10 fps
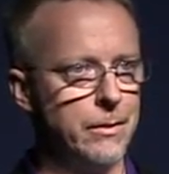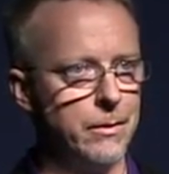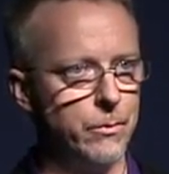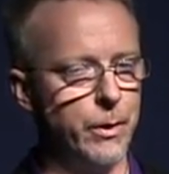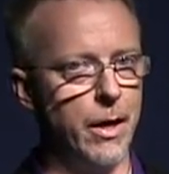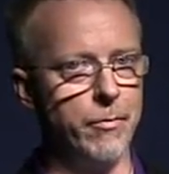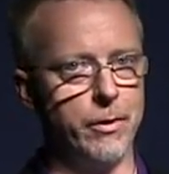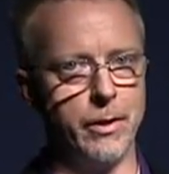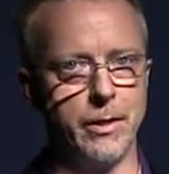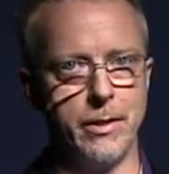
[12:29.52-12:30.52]
we often
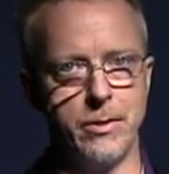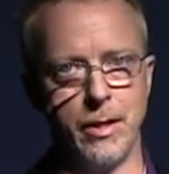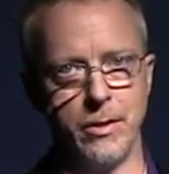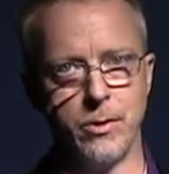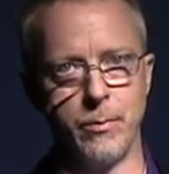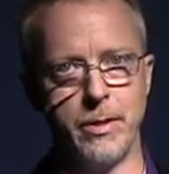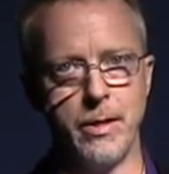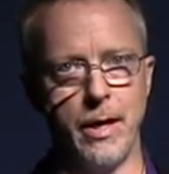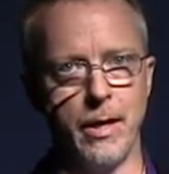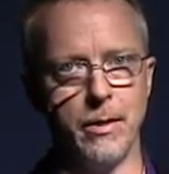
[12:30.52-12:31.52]
look at these things and we
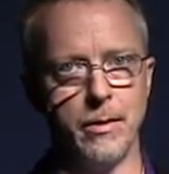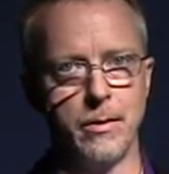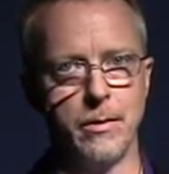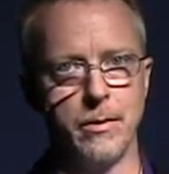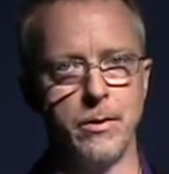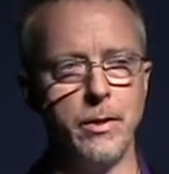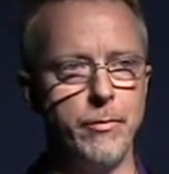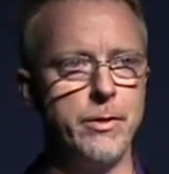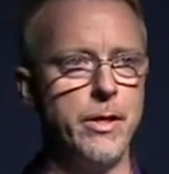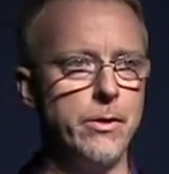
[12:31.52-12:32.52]
say, the
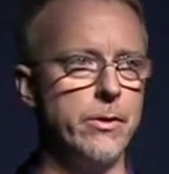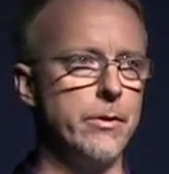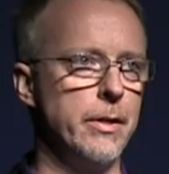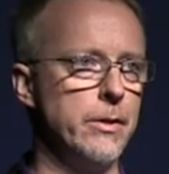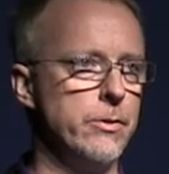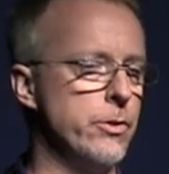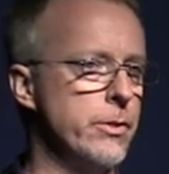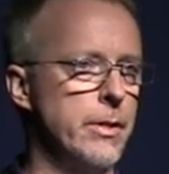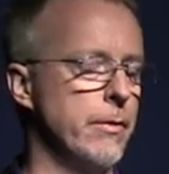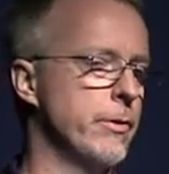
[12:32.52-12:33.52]
difference here is just
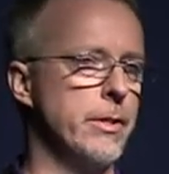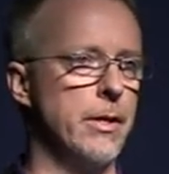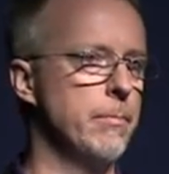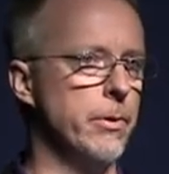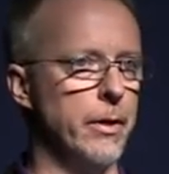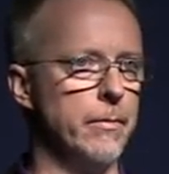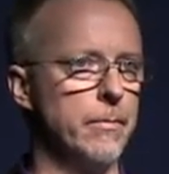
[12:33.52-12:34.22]
the difference in input.